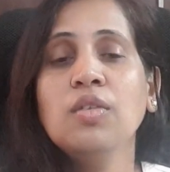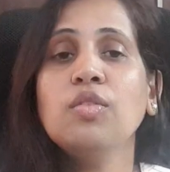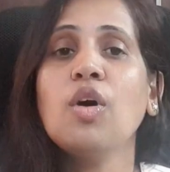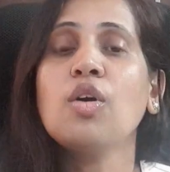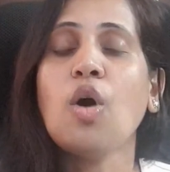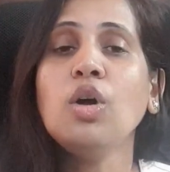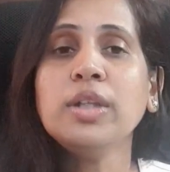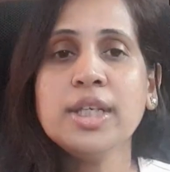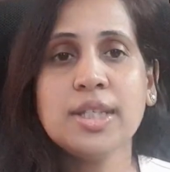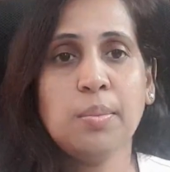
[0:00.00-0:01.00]
For
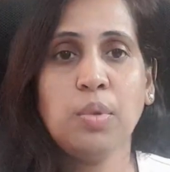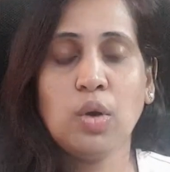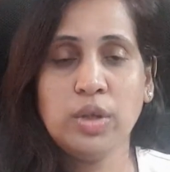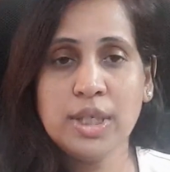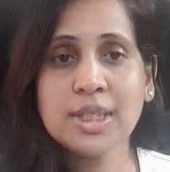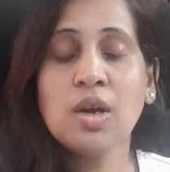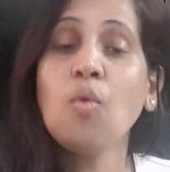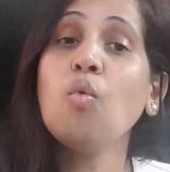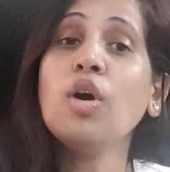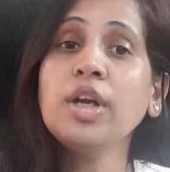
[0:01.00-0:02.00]
all these employees,
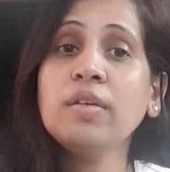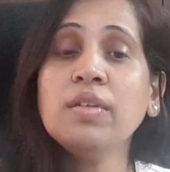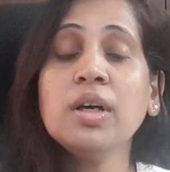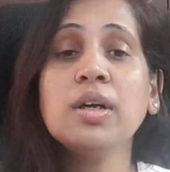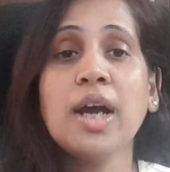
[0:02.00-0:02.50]
whatever